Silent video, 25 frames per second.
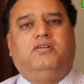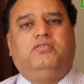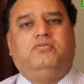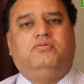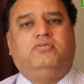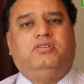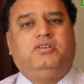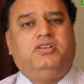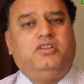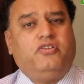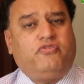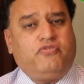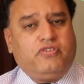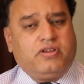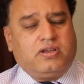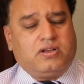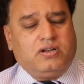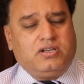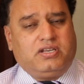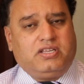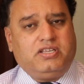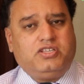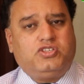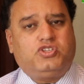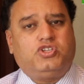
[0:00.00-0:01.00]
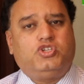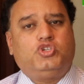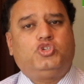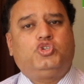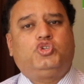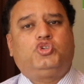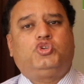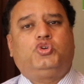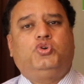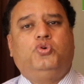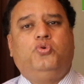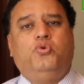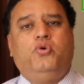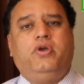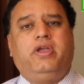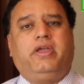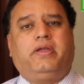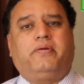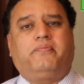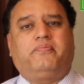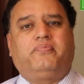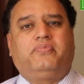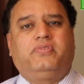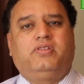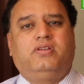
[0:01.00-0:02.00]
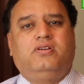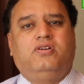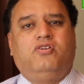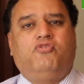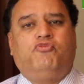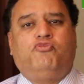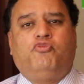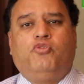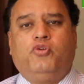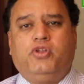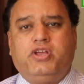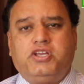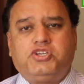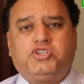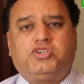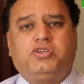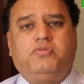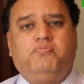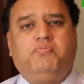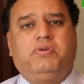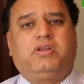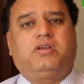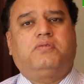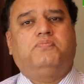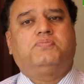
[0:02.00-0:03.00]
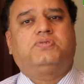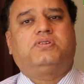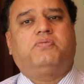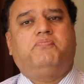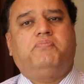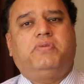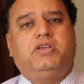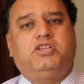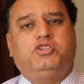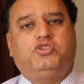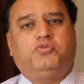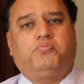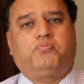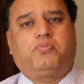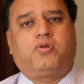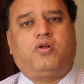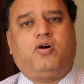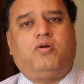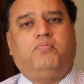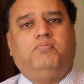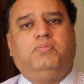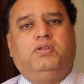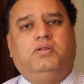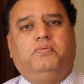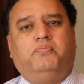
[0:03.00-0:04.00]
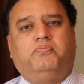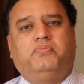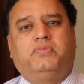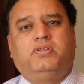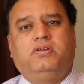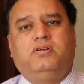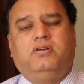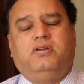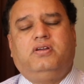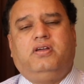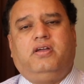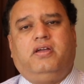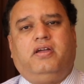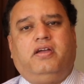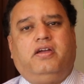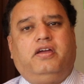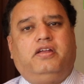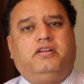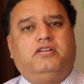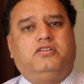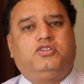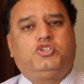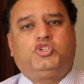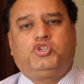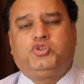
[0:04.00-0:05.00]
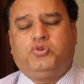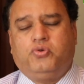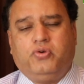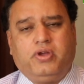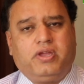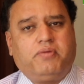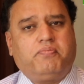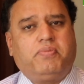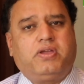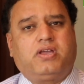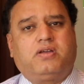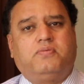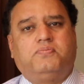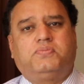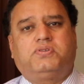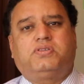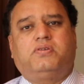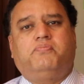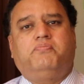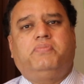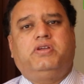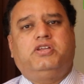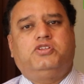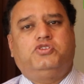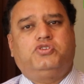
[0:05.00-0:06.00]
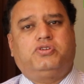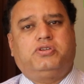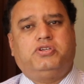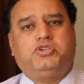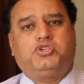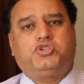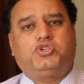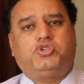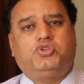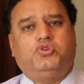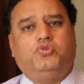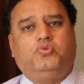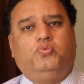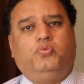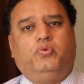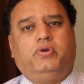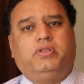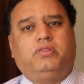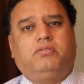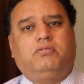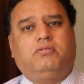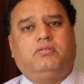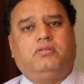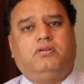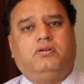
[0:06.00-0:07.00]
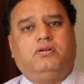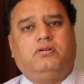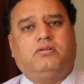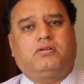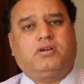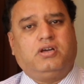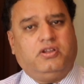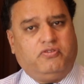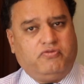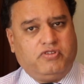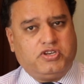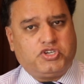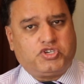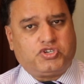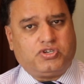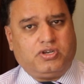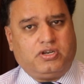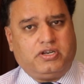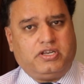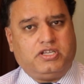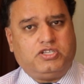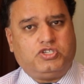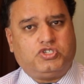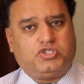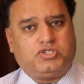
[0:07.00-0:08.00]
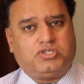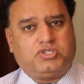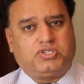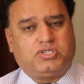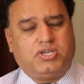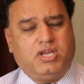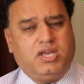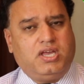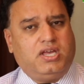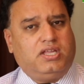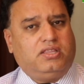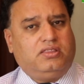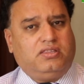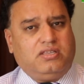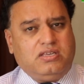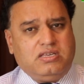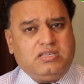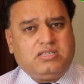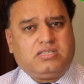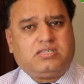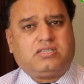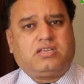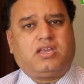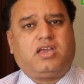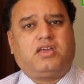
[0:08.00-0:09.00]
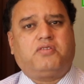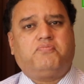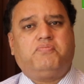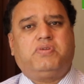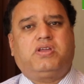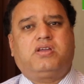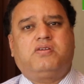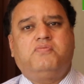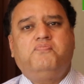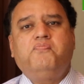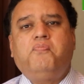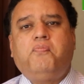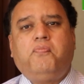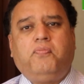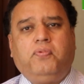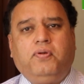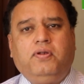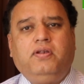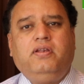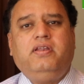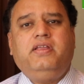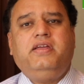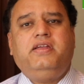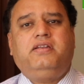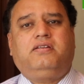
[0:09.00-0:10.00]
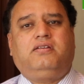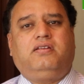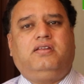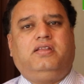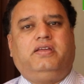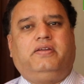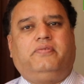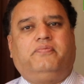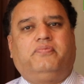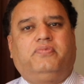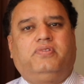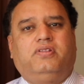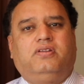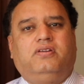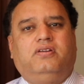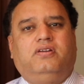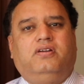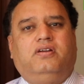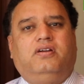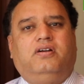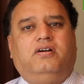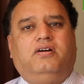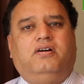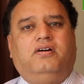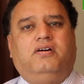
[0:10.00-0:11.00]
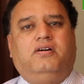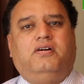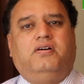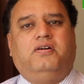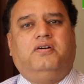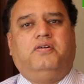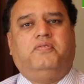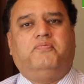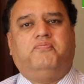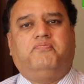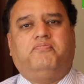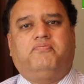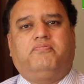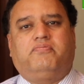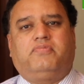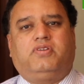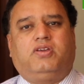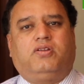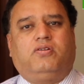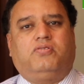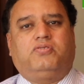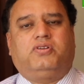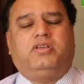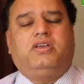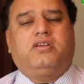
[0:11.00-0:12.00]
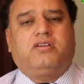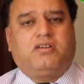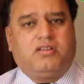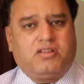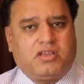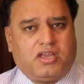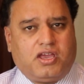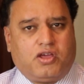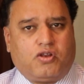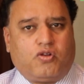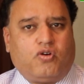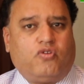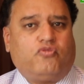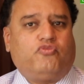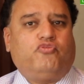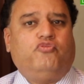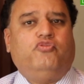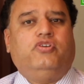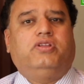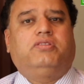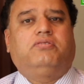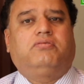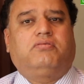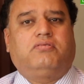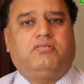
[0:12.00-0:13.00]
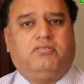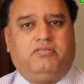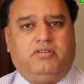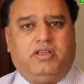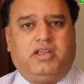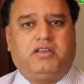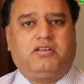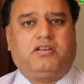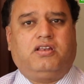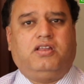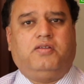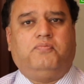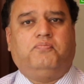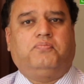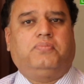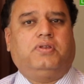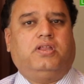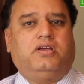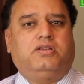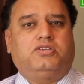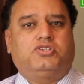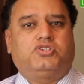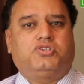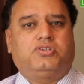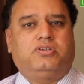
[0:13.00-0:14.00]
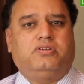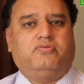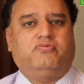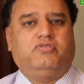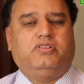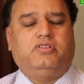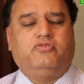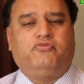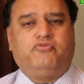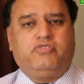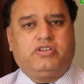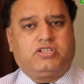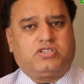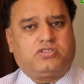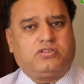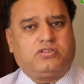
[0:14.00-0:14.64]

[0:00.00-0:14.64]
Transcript: the difficulties in chewing, phonation becomes a major problem, and chewing becomes a major issue with conventional dentures. These can be completely taken care of with dental implants, and with the fixed